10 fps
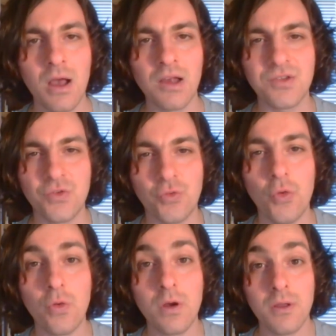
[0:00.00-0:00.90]
I
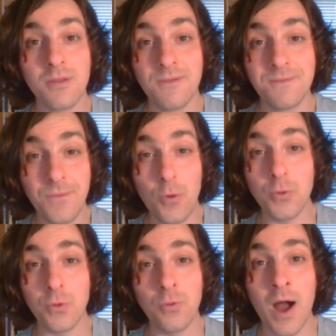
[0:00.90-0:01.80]
stroke the
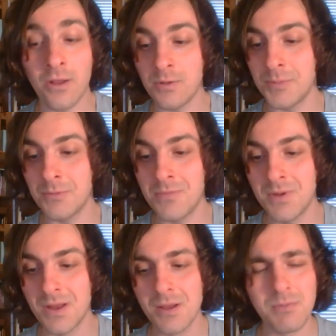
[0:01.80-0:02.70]
photo album
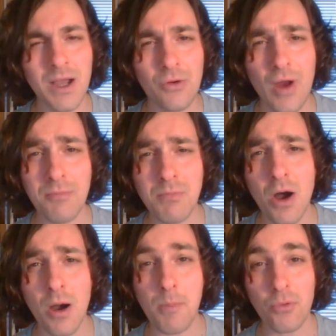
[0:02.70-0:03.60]
my
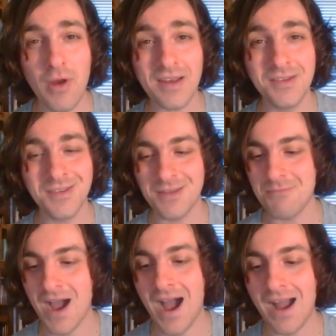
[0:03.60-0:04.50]
grandma pressed in
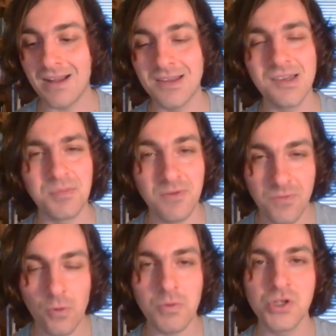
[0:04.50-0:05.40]
my hands
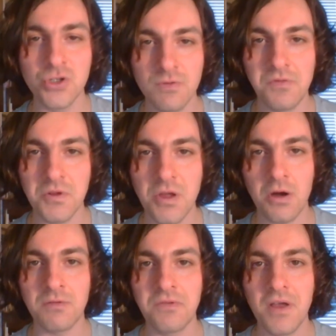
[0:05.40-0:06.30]
before we shuffled
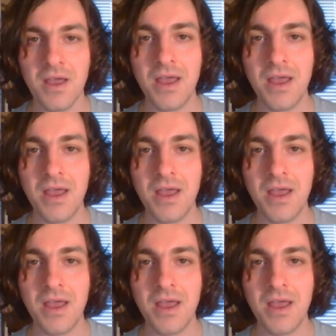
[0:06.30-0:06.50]
off,